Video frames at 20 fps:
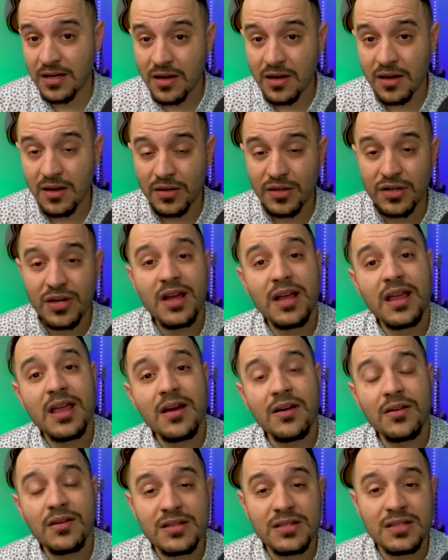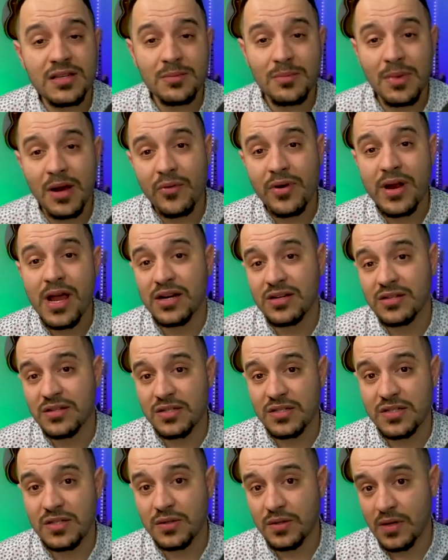can go check out and see my
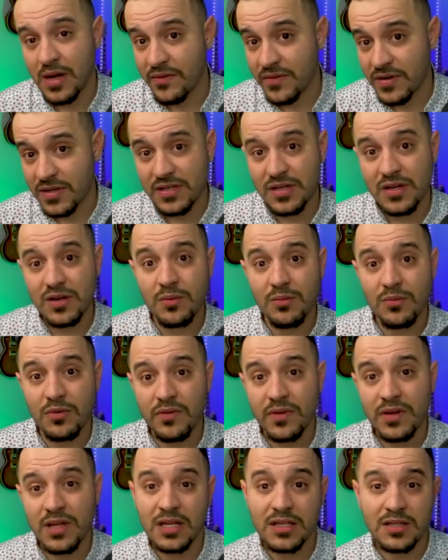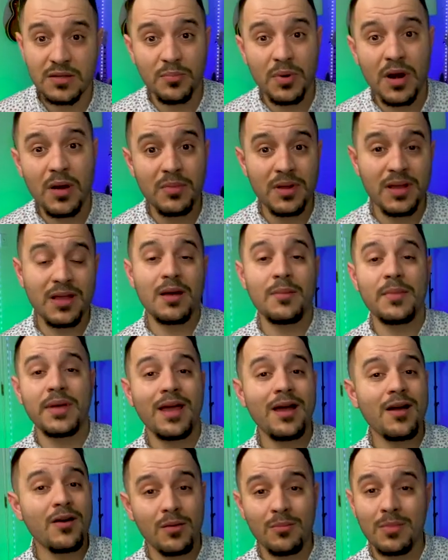reactions to every single movie that's probably coming
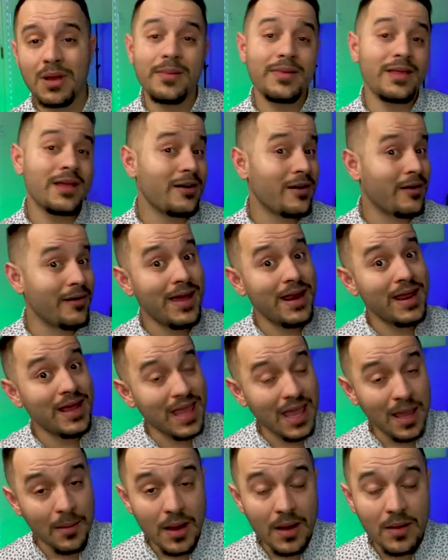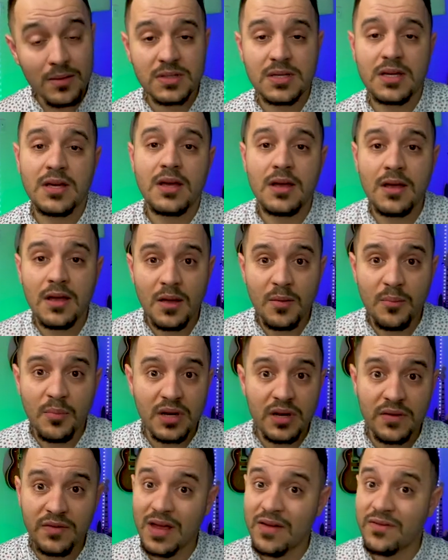out, or maybe that already came out.
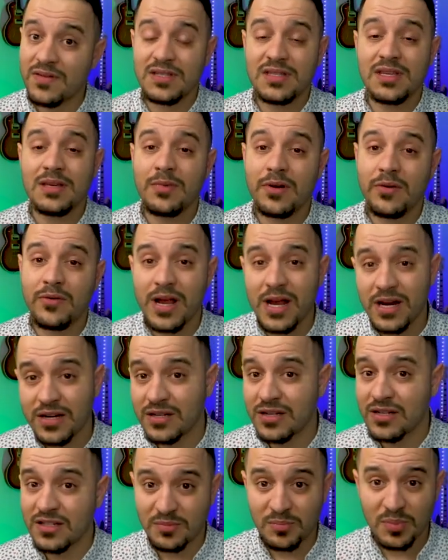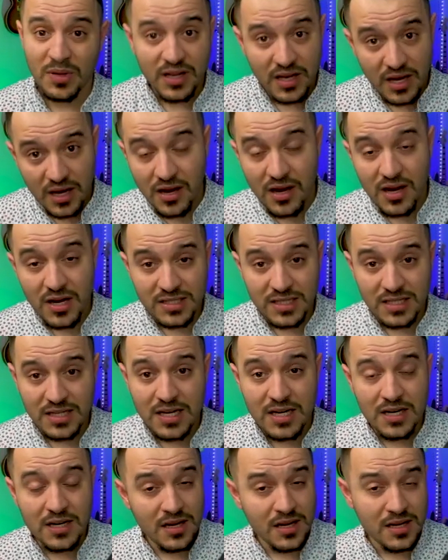But if you haven't seen my reaction, there's plenty of content
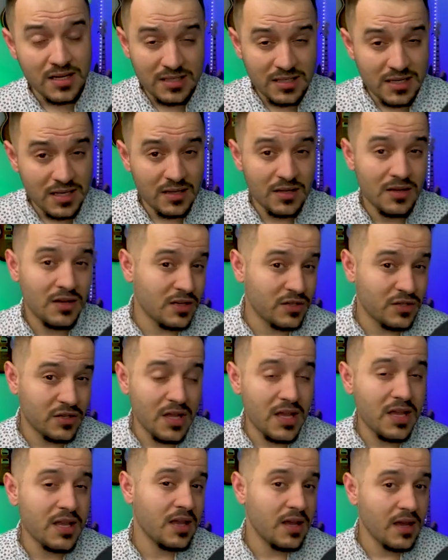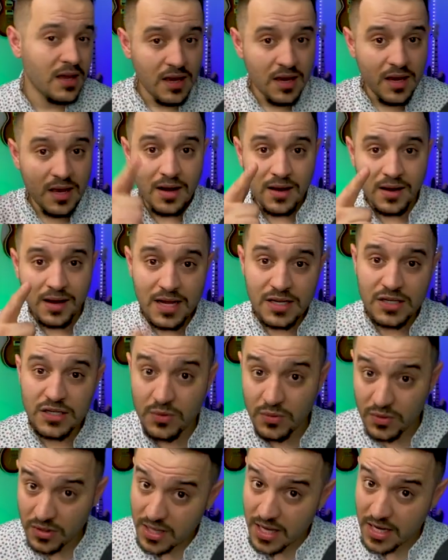here. You can stay as long as you like, and I'll catch
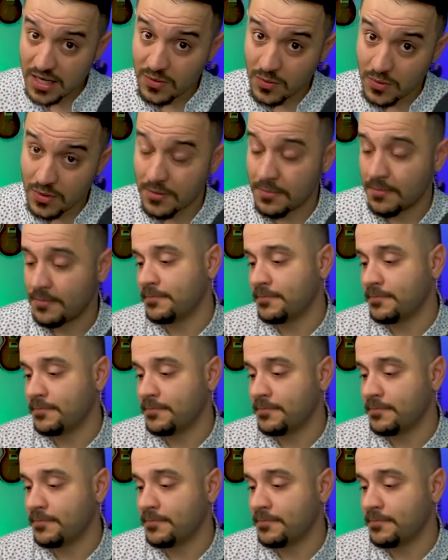you in the next one.